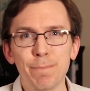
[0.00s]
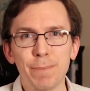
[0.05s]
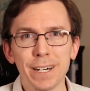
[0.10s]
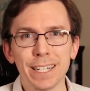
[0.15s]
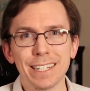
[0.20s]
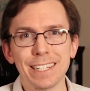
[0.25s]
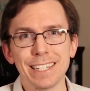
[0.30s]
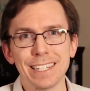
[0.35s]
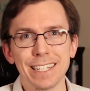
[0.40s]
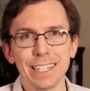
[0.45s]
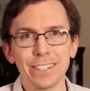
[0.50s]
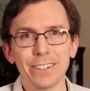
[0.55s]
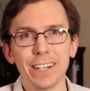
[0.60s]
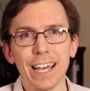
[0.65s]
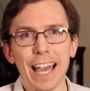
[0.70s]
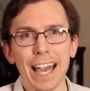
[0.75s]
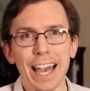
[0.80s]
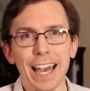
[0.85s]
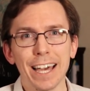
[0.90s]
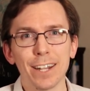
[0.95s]
but still
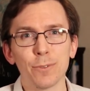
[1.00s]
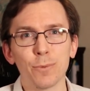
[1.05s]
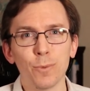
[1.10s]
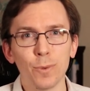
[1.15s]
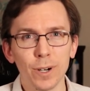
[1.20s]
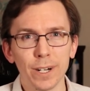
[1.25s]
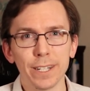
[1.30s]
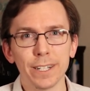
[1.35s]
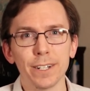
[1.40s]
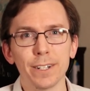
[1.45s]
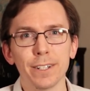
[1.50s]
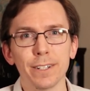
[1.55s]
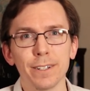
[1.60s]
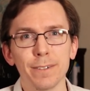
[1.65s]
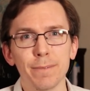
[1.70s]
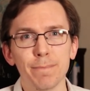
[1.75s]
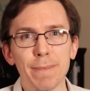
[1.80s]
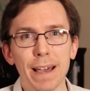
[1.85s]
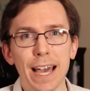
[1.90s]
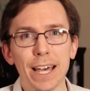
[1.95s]
had one
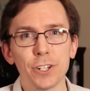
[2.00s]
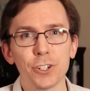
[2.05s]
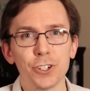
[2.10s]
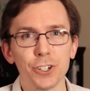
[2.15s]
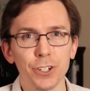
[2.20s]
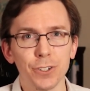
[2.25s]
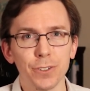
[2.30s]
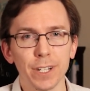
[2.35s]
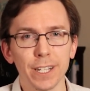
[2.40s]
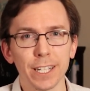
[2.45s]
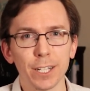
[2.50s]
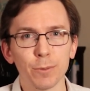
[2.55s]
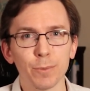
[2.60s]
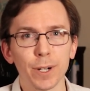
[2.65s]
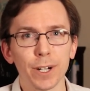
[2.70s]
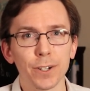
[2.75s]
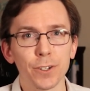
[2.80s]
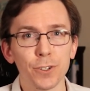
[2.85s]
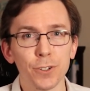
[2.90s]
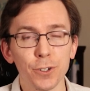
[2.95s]
mass shooting
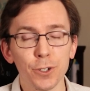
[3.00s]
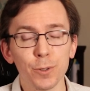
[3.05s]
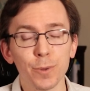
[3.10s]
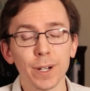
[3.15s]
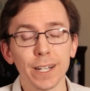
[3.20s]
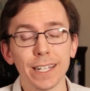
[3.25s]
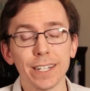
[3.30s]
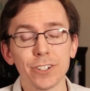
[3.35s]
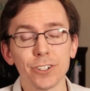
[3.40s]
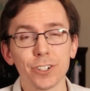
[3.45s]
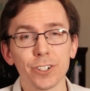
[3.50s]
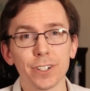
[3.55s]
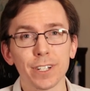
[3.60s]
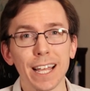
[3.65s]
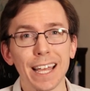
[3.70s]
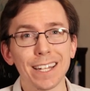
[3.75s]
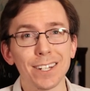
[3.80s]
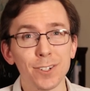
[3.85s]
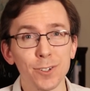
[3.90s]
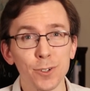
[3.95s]
where 2 were
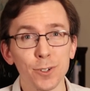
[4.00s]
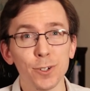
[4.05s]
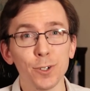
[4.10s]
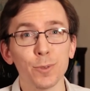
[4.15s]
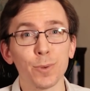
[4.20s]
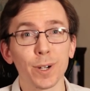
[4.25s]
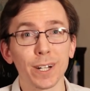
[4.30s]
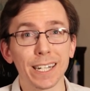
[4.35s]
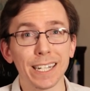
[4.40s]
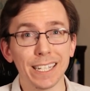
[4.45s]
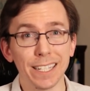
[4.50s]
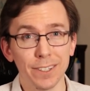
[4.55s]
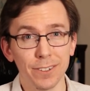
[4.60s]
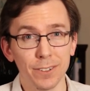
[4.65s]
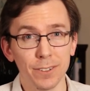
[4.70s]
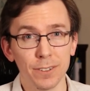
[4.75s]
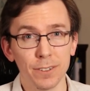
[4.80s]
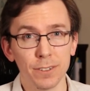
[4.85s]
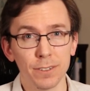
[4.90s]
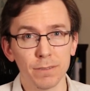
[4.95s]
injured and 2 were
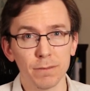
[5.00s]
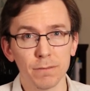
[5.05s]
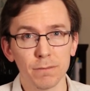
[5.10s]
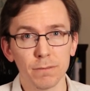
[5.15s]
killed.